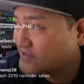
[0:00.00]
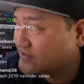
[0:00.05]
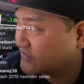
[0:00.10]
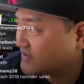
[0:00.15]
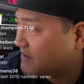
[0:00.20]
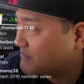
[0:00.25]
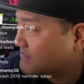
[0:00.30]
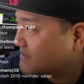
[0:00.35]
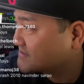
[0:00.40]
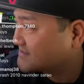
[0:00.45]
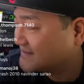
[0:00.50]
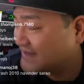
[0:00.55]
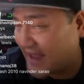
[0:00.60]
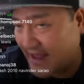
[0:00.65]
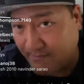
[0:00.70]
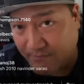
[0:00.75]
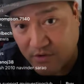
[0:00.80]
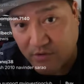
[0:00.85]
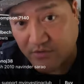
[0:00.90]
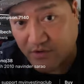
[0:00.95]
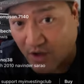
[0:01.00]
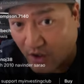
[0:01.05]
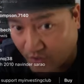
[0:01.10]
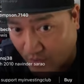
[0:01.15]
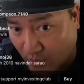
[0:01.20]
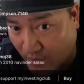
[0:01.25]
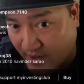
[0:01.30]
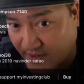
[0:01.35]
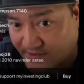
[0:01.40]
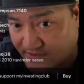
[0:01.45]
And so they must game you in
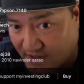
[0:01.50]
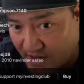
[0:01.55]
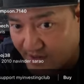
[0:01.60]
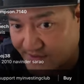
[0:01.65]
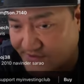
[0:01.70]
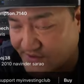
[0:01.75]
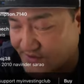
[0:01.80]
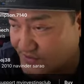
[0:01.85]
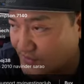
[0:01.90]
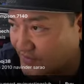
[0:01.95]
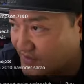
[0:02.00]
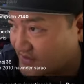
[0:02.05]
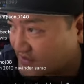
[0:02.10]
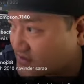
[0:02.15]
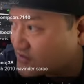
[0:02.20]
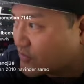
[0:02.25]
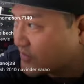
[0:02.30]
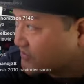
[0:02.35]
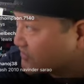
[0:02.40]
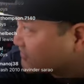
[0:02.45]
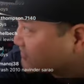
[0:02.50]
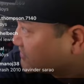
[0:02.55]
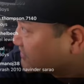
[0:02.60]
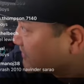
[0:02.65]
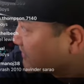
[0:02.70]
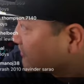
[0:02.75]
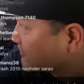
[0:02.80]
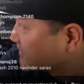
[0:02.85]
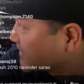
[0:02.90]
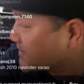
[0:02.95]
other ways, guys. And so this is what they're
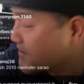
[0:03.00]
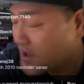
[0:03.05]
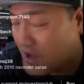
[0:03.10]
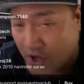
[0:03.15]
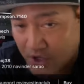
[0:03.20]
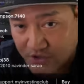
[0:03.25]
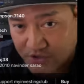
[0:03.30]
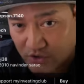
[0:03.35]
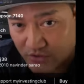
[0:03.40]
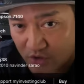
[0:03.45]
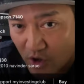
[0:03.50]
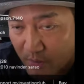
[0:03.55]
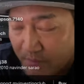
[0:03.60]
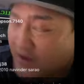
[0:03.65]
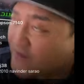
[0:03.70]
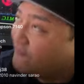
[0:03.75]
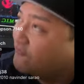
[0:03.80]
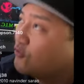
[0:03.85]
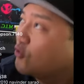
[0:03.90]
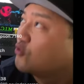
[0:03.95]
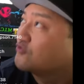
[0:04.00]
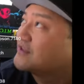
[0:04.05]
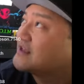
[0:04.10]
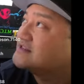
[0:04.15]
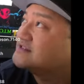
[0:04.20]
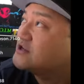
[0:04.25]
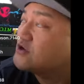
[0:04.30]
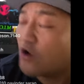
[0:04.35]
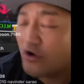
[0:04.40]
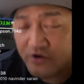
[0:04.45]
doing, okay? So don't be
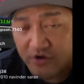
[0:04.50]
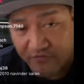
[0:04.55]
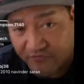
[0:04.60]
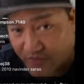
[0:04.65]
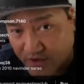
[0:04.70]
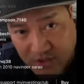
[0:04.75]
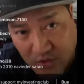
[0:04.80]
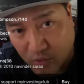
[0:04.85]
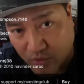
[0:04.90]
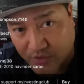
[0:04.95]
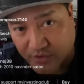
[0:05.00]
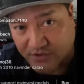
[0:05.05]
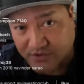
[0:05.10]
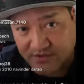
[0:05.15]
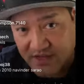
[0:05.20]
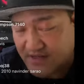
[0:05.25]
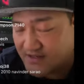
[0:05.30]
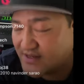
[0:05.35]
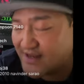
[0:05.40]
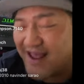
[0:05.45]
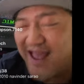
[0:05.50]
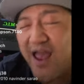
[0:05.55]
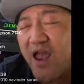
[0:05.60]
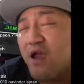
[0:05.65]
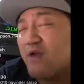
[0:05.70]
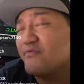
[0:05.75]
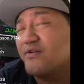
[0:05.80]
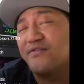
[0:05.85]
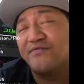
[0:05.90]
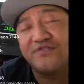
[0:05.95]
fooled. They see all your fucking orders. They
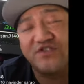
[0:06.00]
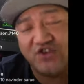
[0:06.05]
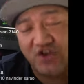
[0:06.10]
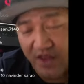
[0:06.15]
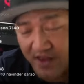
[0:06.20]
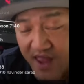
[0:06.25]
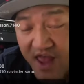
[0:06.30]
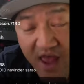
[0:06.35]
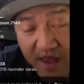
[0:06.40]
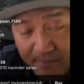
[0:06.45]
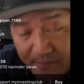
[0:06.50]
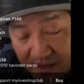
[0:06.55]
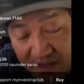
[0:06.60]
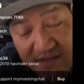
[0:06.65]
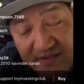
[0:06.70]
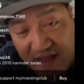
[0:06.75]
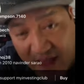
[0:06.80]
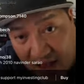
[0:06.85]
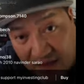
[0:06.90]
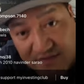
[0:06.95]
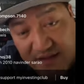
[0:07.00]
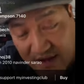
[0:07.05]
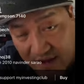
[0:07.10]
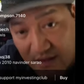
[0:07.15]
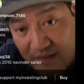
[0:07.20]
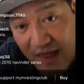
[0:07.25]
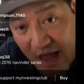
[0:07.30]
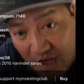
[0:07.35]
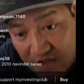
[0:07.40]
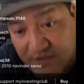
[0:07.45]
see every shit because
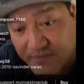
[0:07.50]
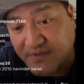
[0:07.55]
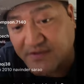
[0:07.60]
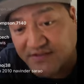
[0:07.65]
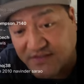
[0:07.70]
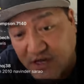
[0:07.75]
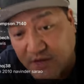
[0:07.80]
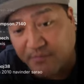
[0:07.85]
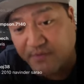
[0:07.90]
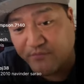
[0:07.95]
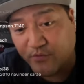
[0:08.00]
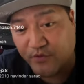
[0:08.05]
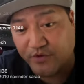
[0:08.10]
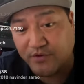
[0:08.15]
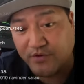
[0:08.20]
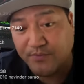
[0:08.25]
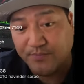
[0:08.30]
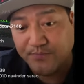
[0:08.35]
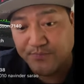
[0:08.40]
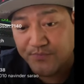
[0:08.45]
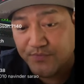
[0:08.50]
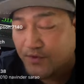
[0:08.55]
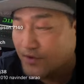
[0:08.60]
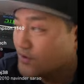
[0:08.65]
NASDAQ allows them to see it before you.